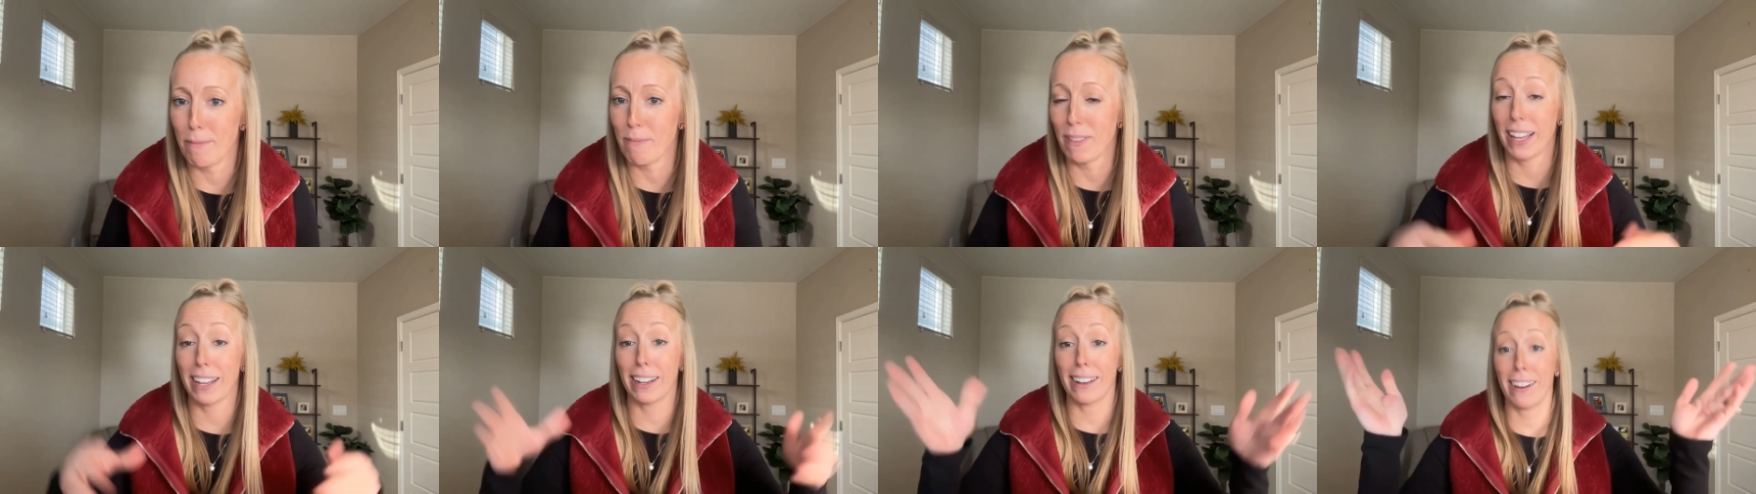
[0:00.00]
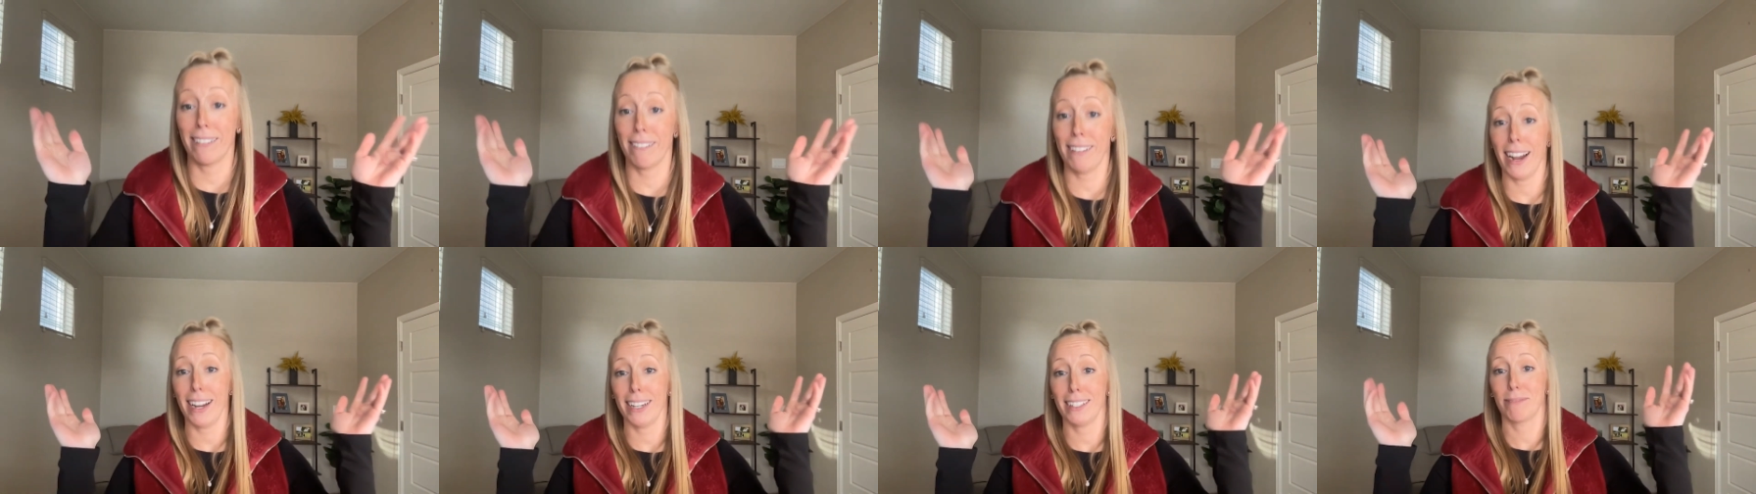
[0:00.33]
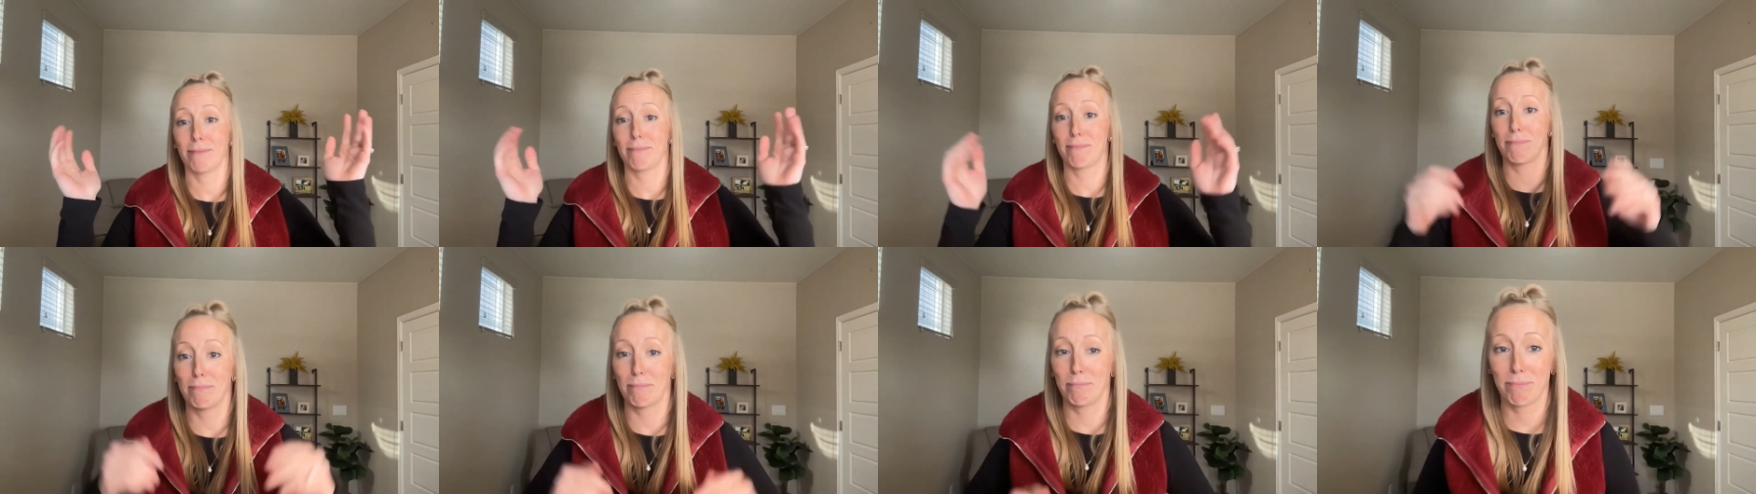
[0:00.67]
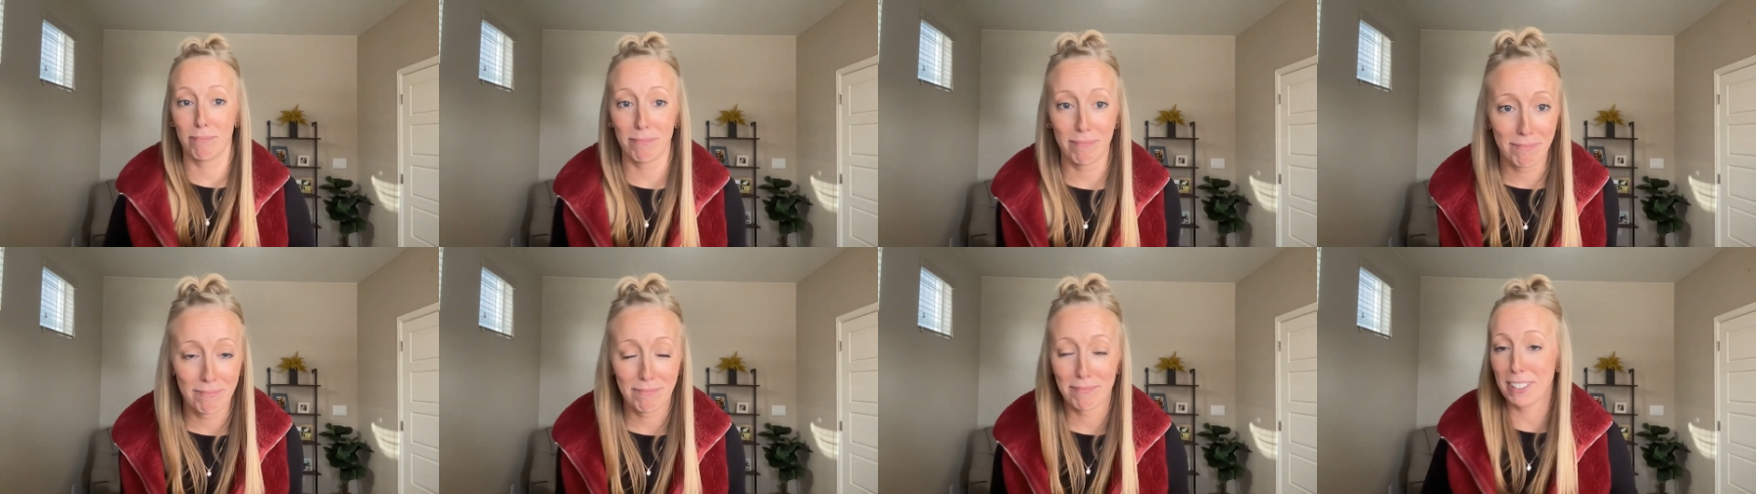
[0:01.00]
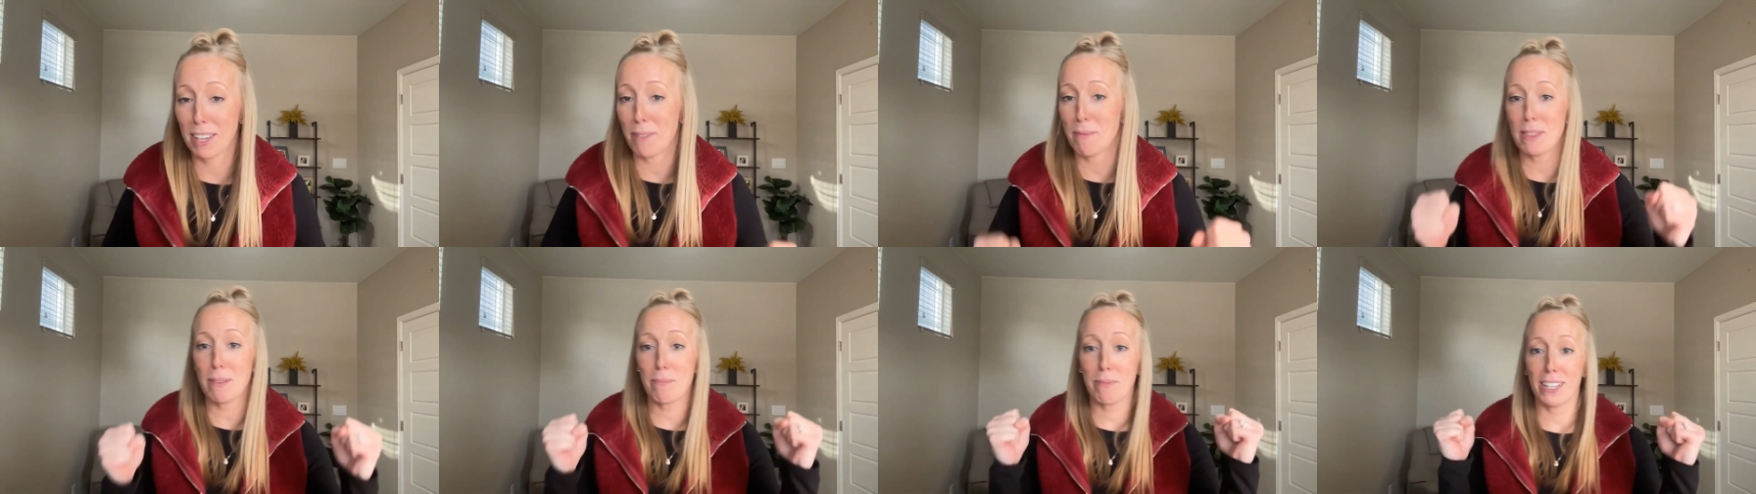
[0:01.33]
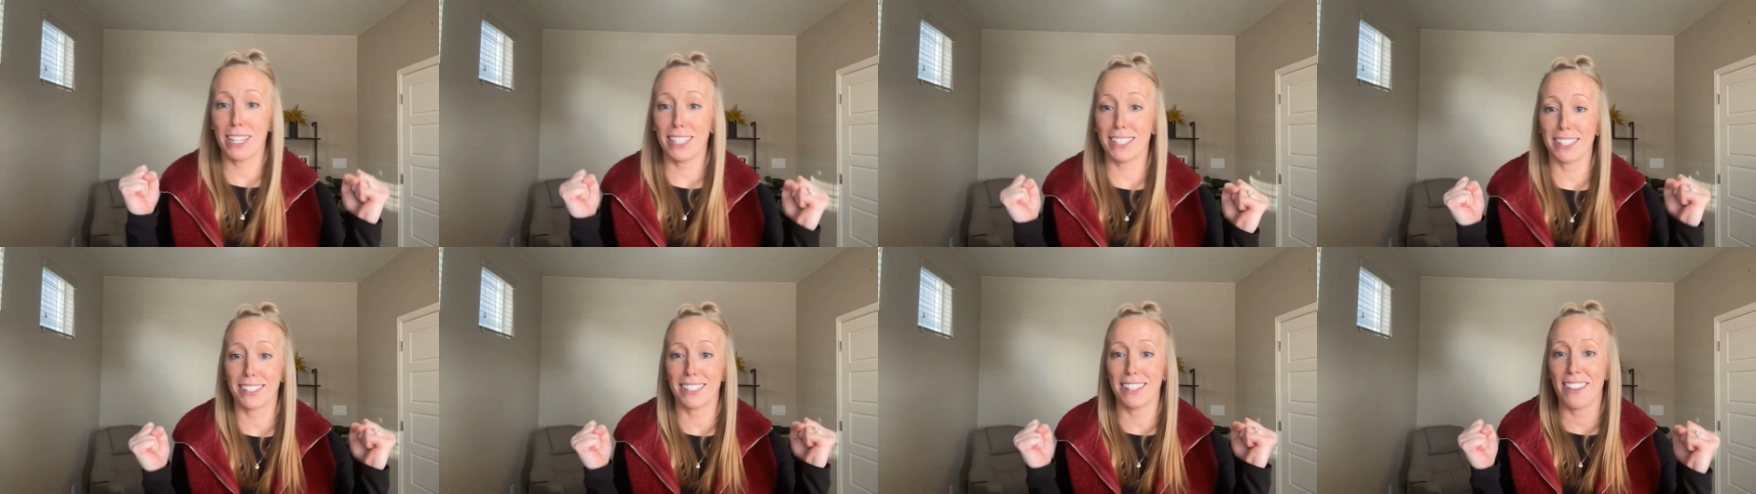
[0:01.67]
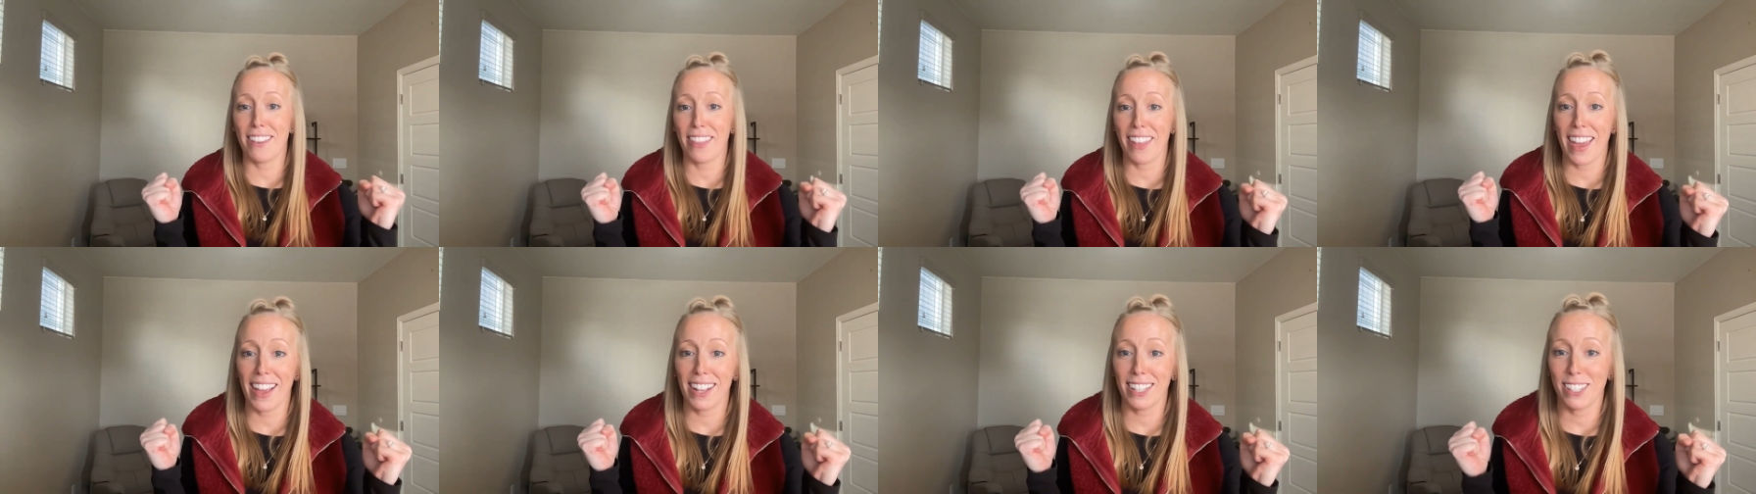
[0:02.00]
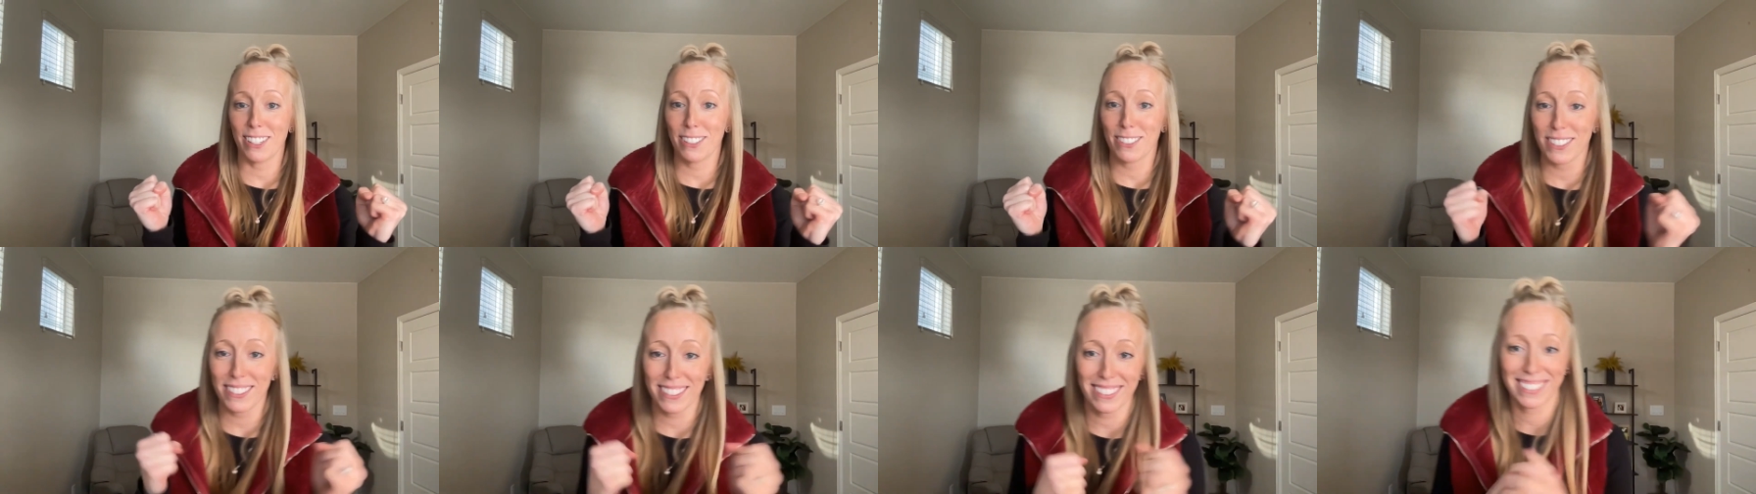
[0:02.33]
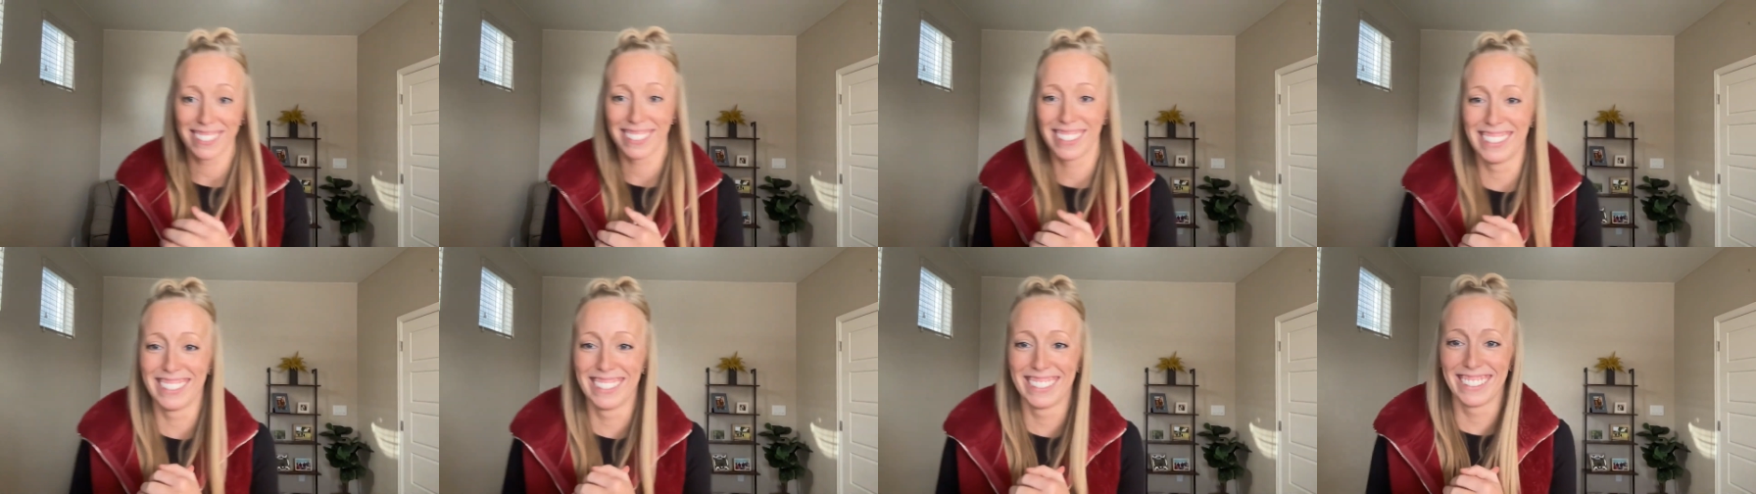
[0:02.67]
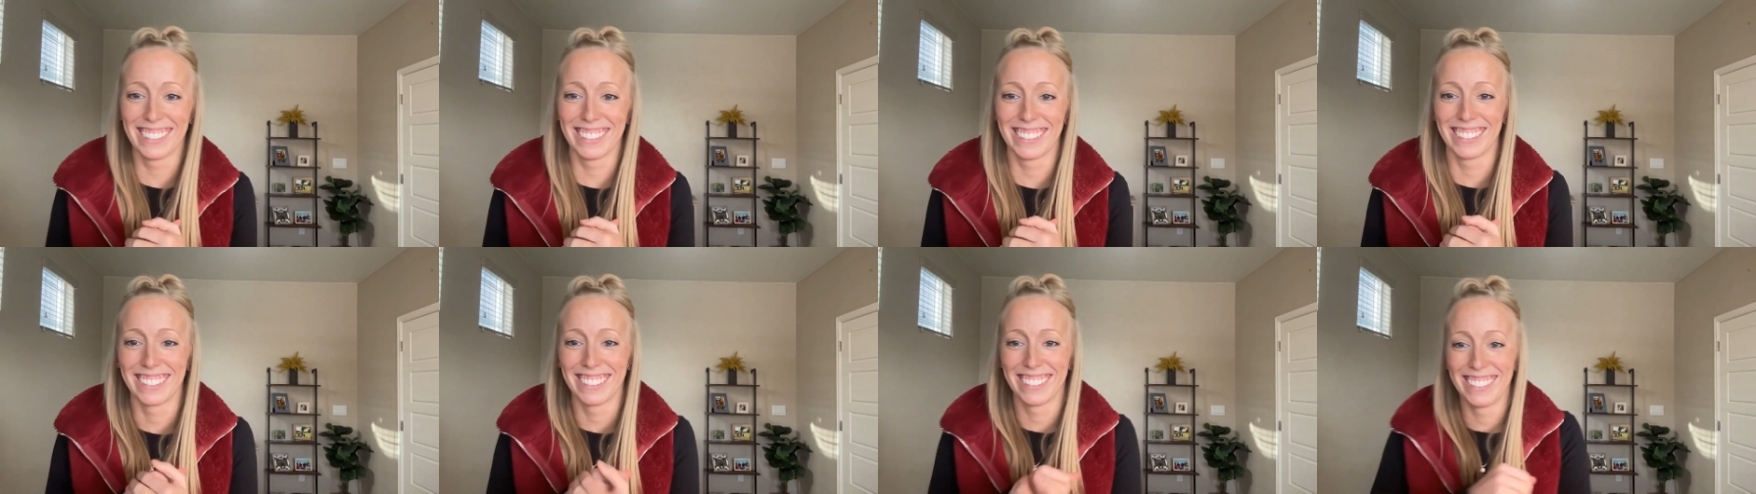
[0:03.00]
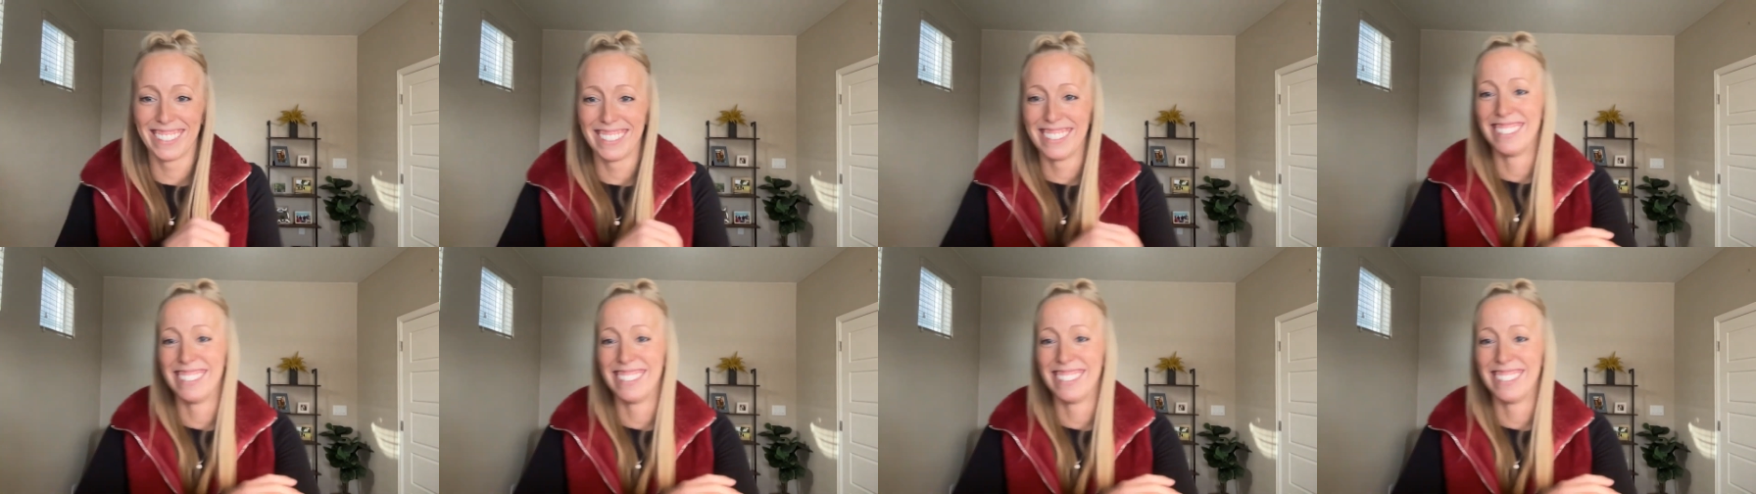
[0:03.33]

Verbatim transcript: I'm like, all right, no, give me the pleases and the thanks.